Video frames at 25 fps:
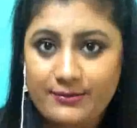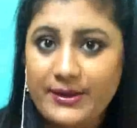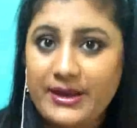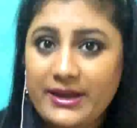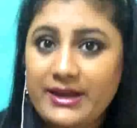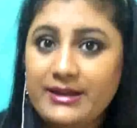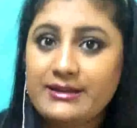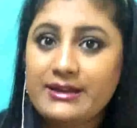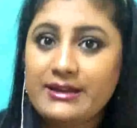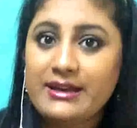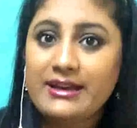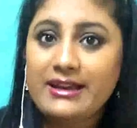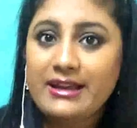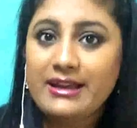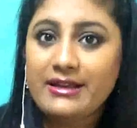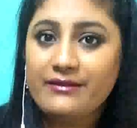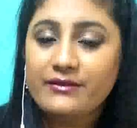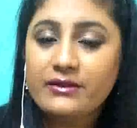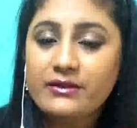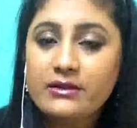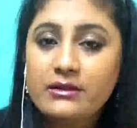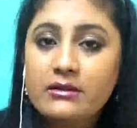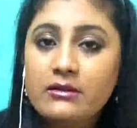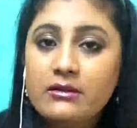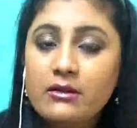be it
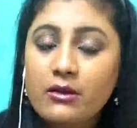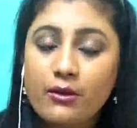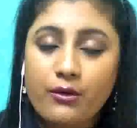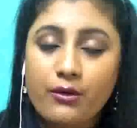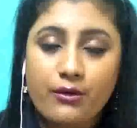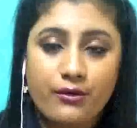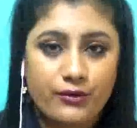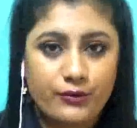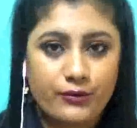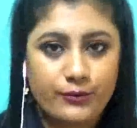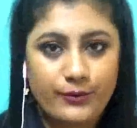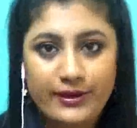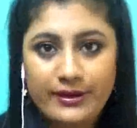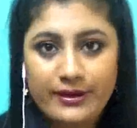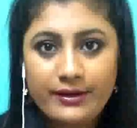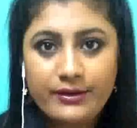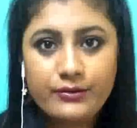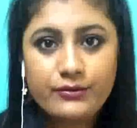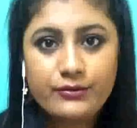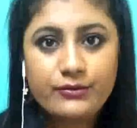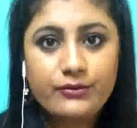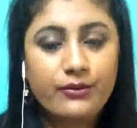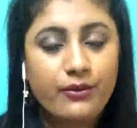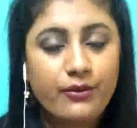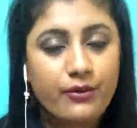11 or
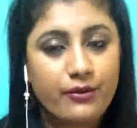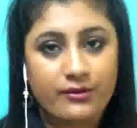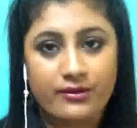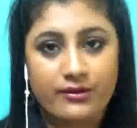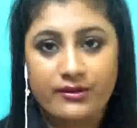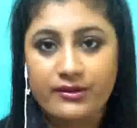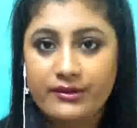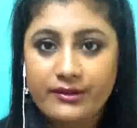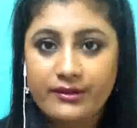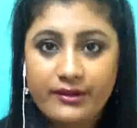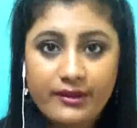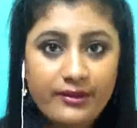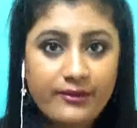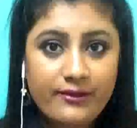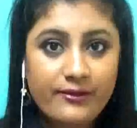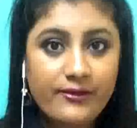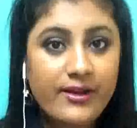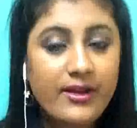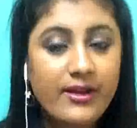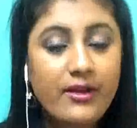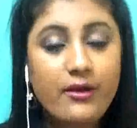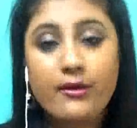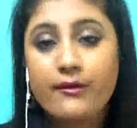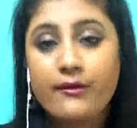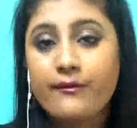22 or
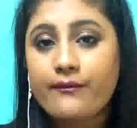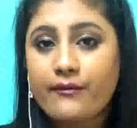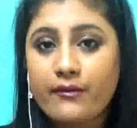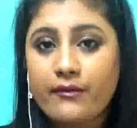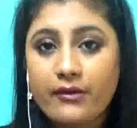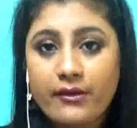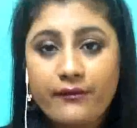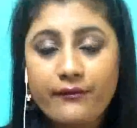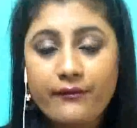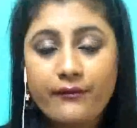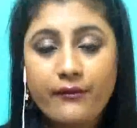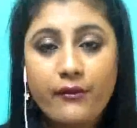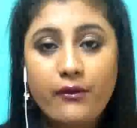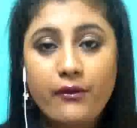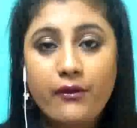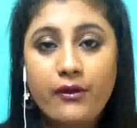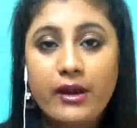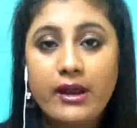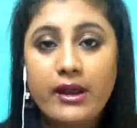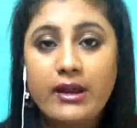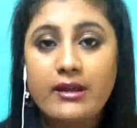33 or 44,